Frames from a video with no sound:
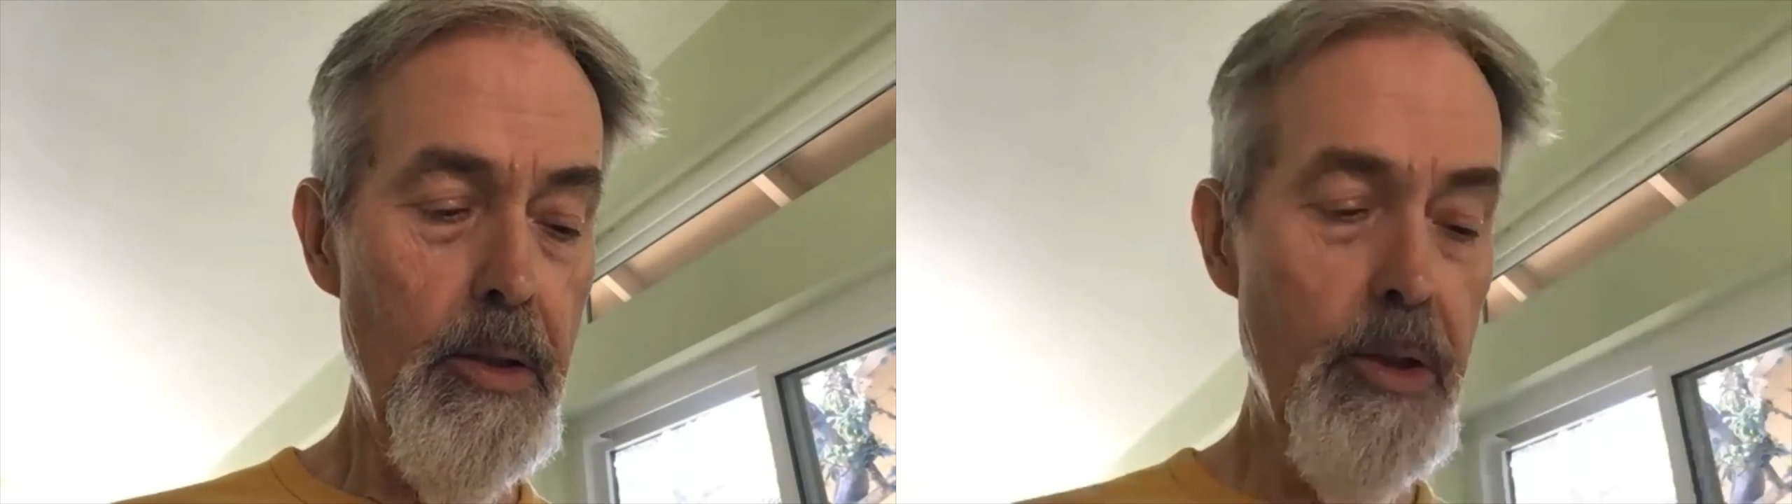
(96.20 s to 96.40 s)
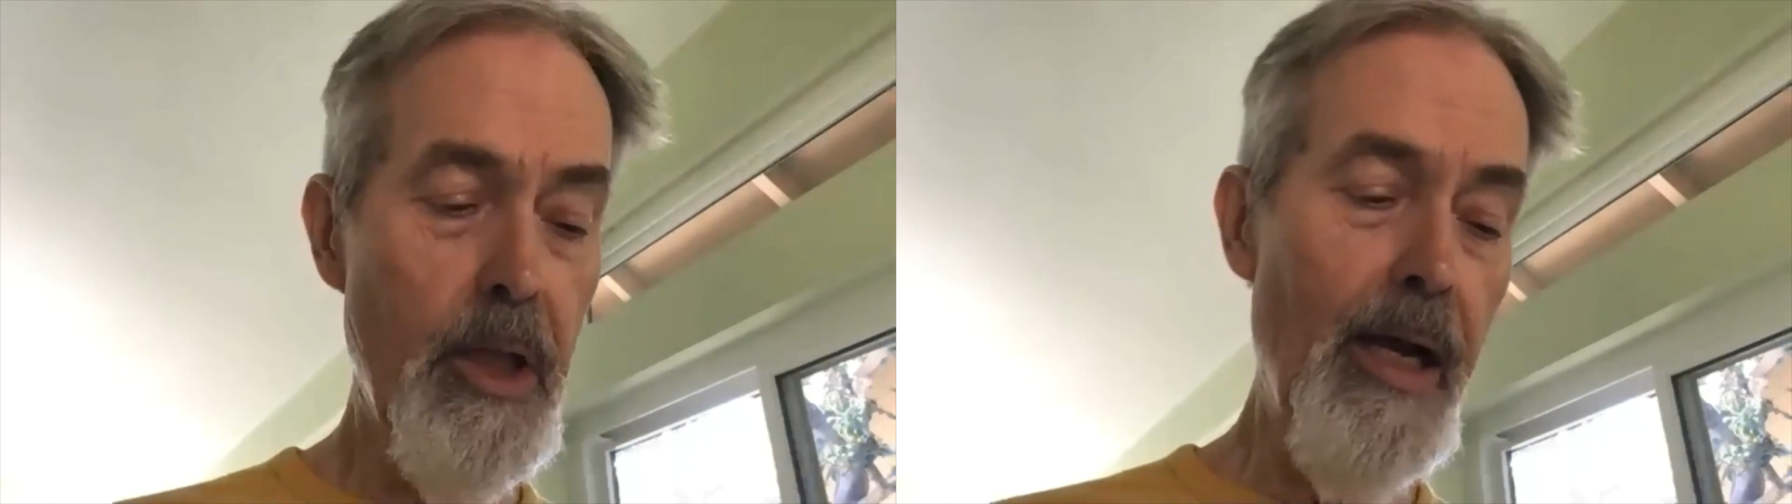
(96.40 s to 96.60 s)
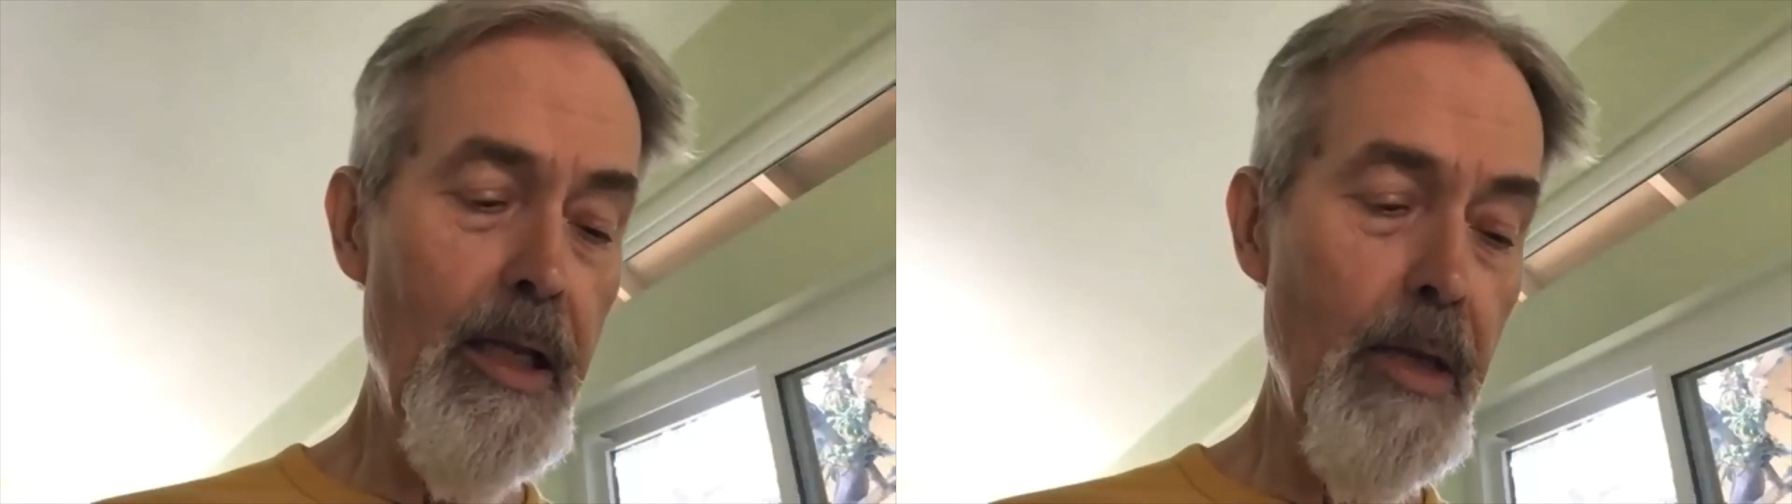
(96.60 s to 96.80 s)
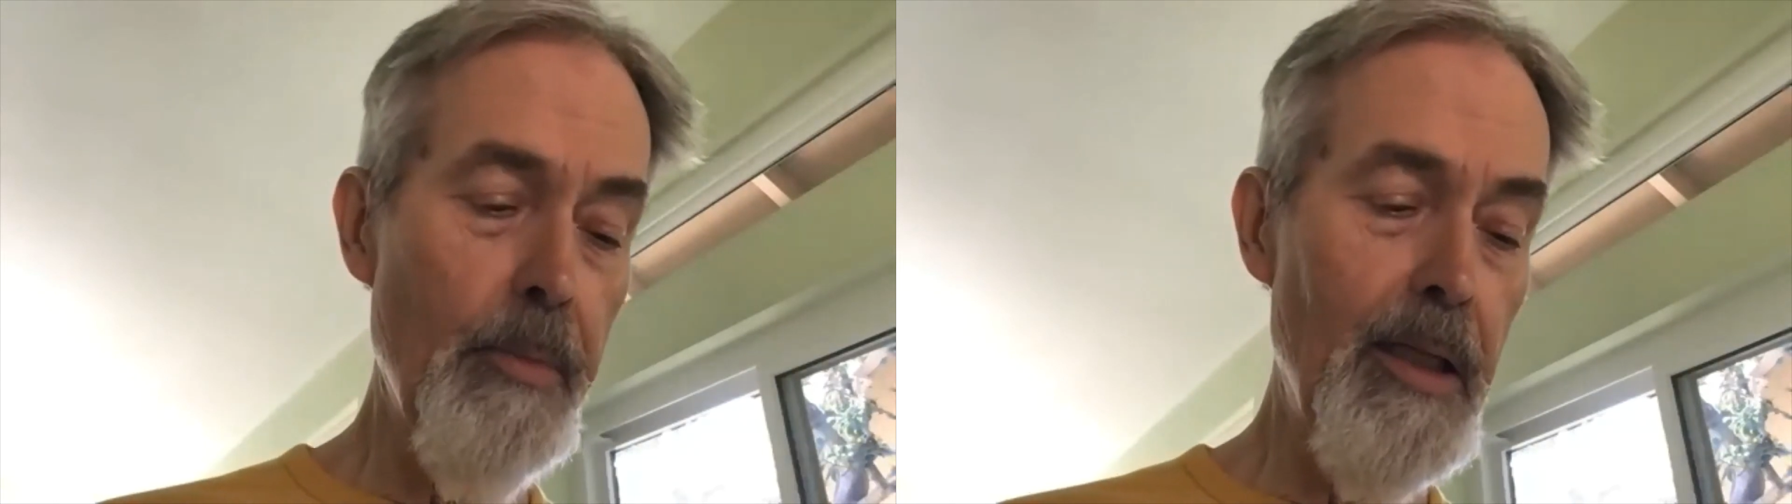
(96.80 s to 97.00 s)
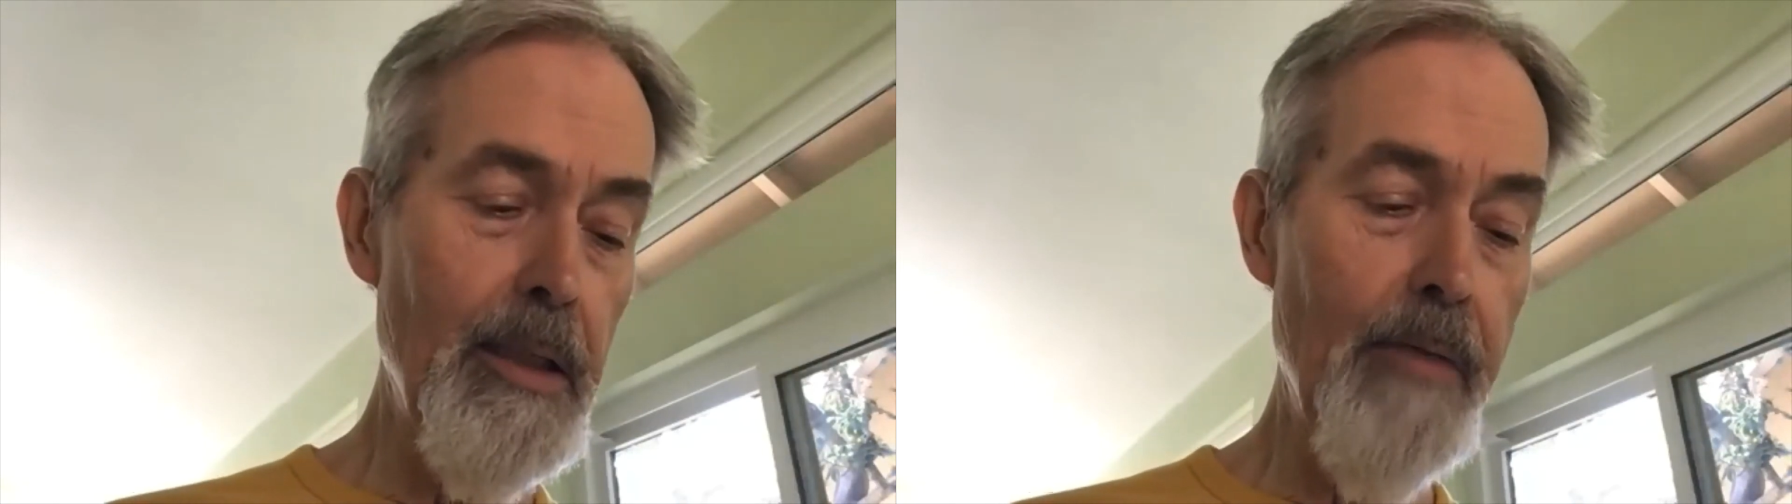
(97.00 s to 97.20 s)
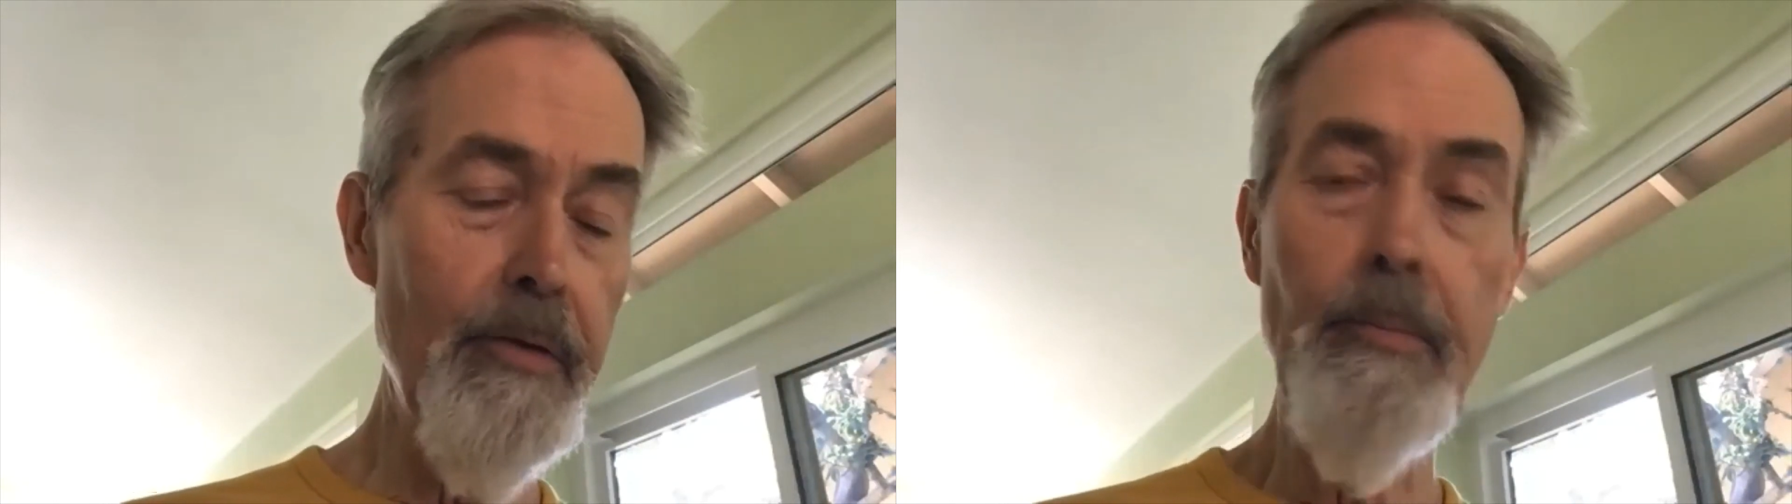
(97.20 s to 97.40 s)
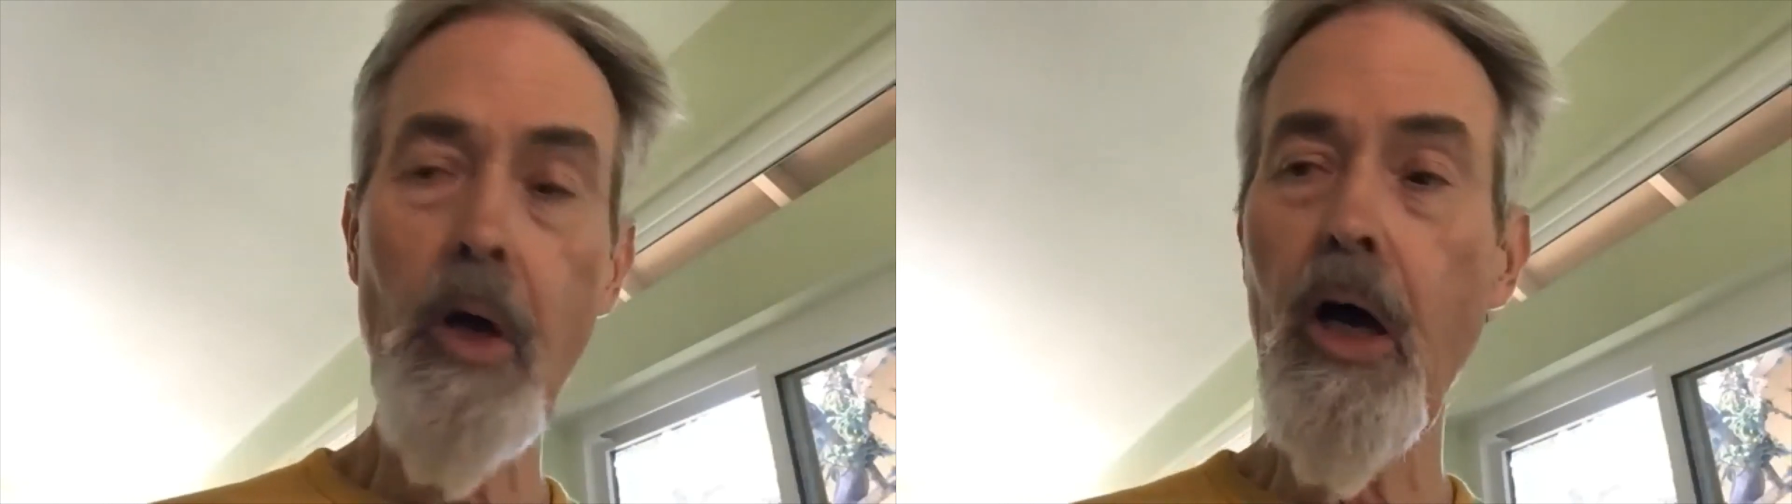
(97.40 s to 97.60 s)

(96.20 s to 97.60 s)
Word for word: Tell him I'll love him